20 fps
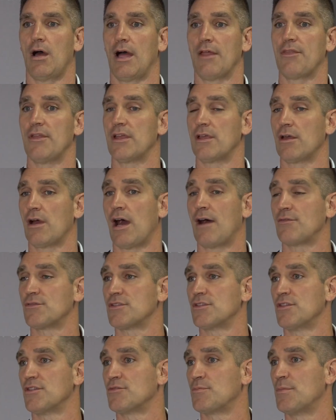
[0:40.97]
I think
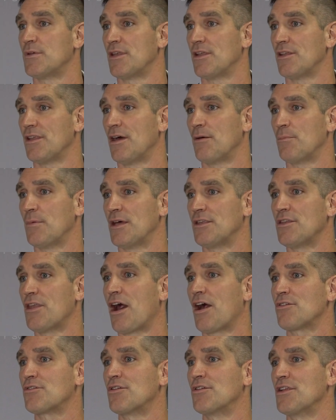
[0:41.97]
obviously it's been a, a
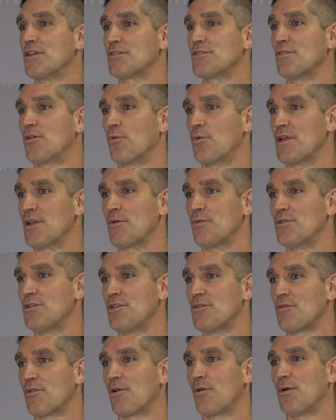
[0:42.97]
non-traditional week when
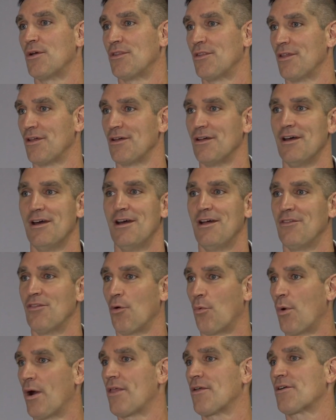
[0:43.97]
you throw in the,
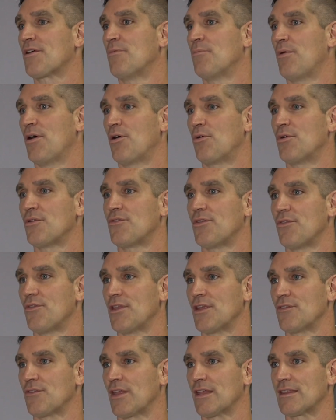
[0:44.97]
the weather components and
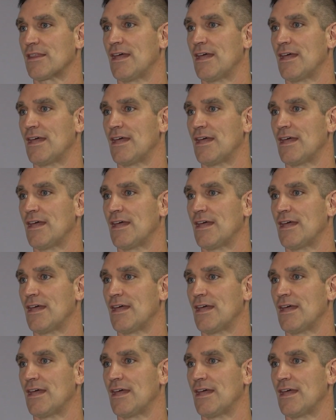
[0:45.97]
things like